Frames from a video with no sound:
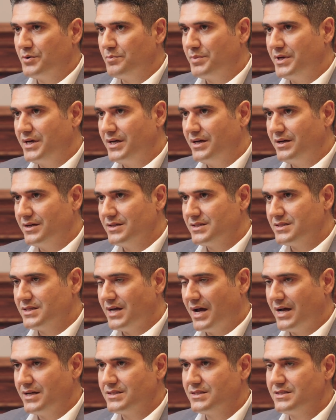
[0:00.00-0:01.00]
you're being
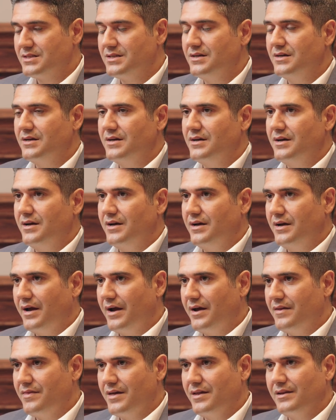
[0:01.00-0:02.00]
assessed,
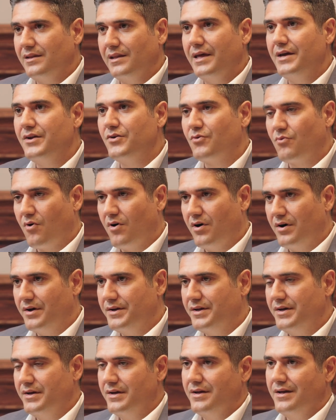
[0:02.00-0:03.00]
and then later
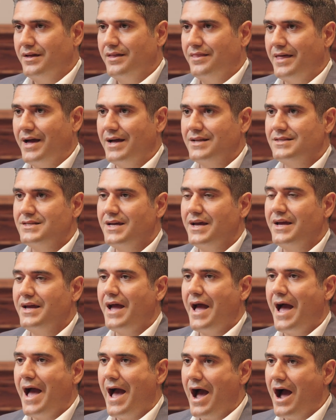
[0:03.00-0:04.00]
on that
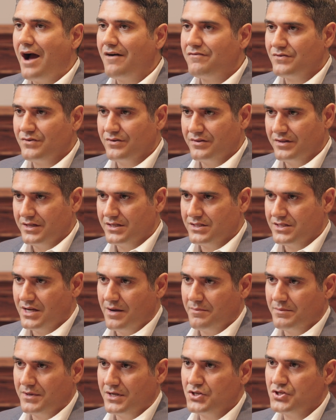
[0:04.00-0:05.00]
day after the
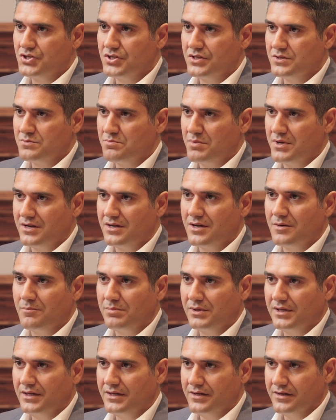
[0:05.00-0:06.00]
examination has been
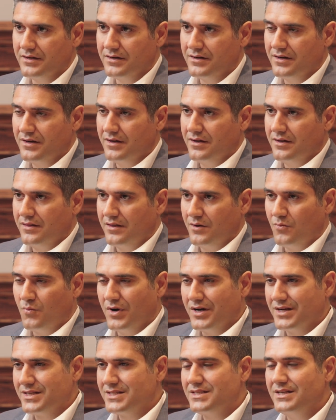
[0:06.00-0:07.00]
completed. They
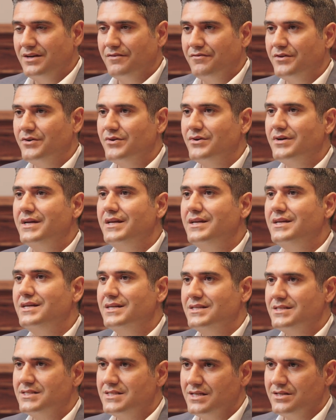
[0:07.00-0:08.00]
want to see if there are
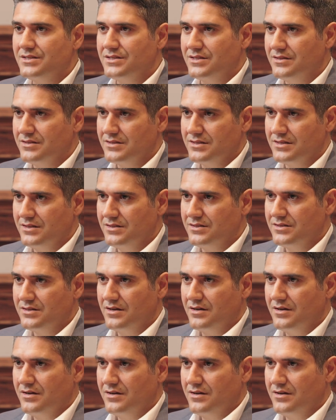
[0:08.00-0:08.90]
inconsistencies.